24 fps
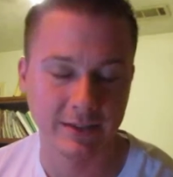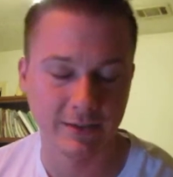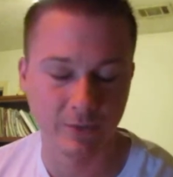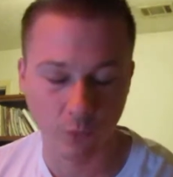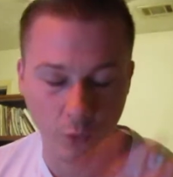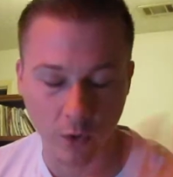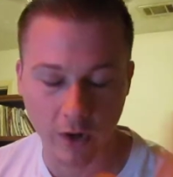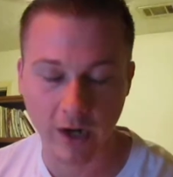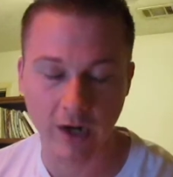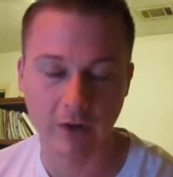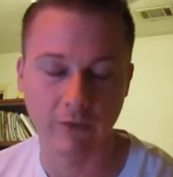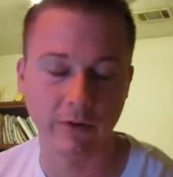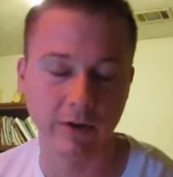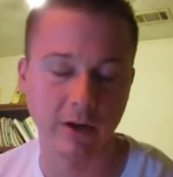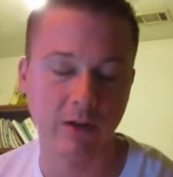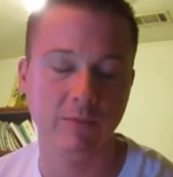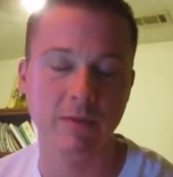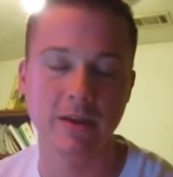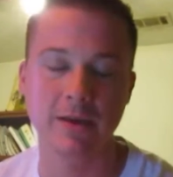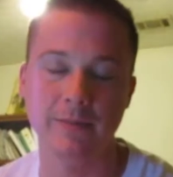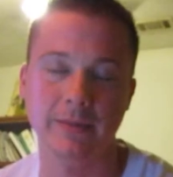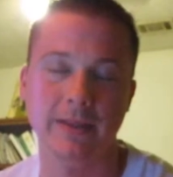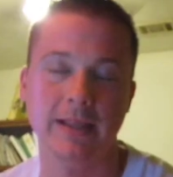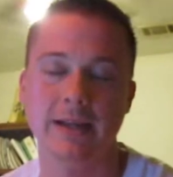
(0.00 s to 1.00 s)
whatever. Don't
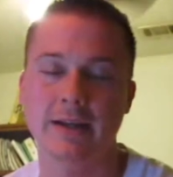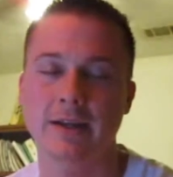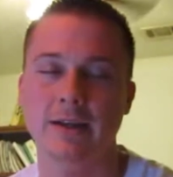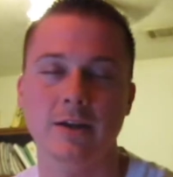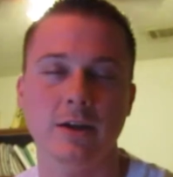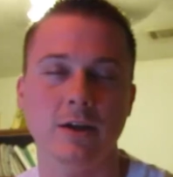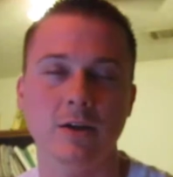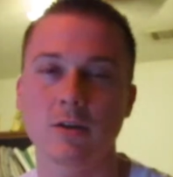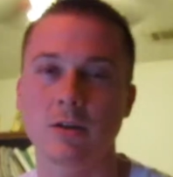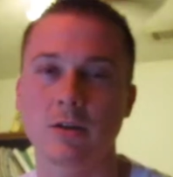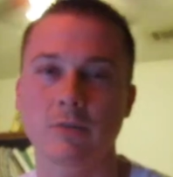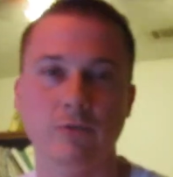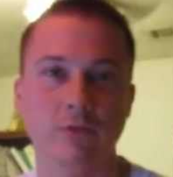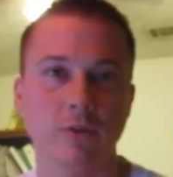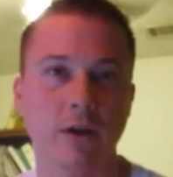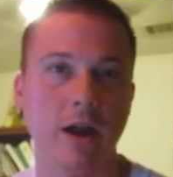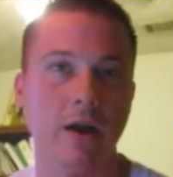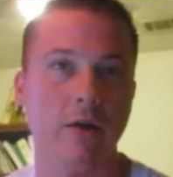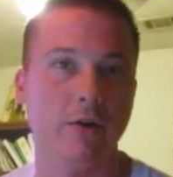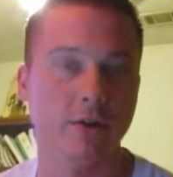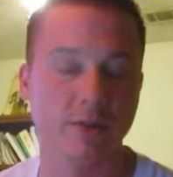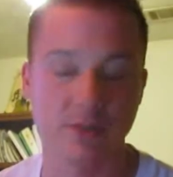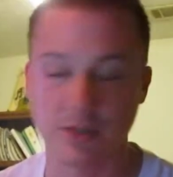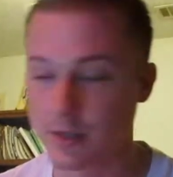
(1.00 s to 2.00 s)
think that can go on for
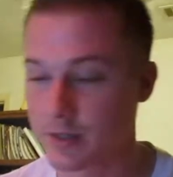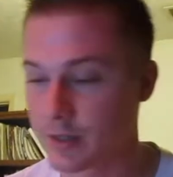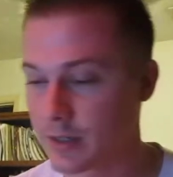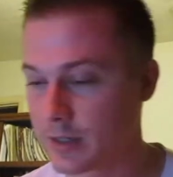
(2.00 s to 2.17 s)
hours.